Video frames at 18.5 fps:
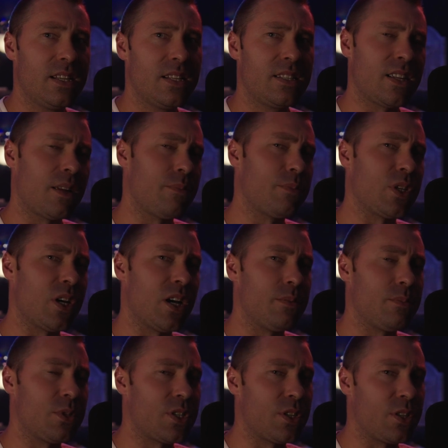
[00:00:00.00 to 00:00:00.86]

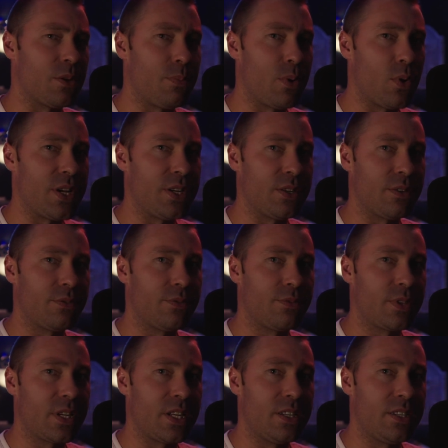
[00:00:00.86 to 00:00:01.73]
sometimes to the point
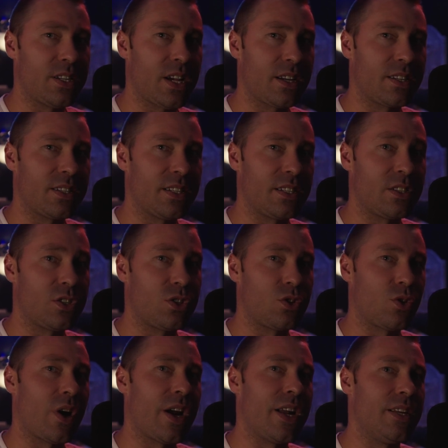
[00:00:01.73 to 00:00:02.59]
of conducting
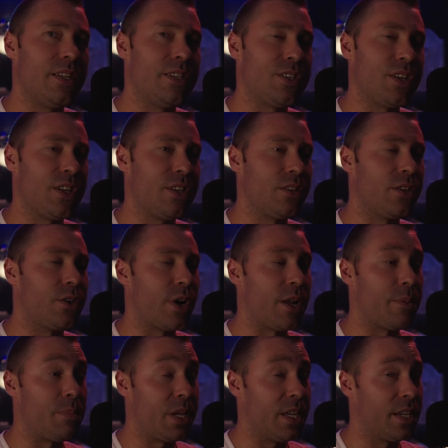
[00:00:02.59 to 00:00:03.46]
strange and
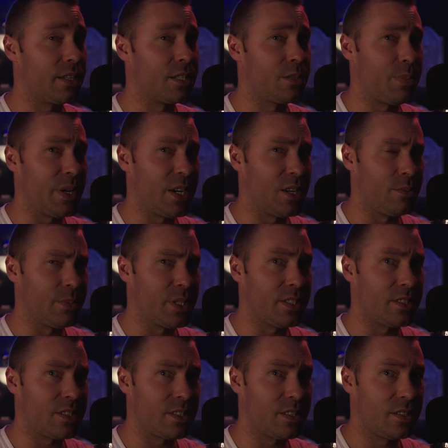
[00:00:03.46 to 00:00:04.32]
creepy
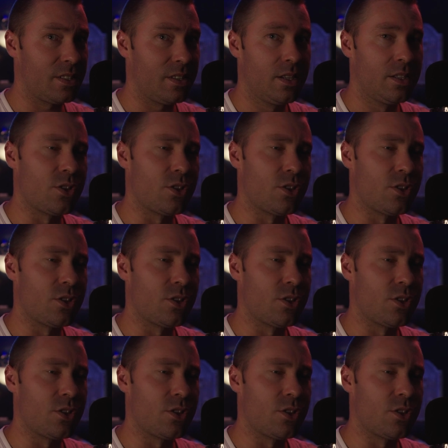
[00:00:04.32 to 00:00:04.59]
experiments.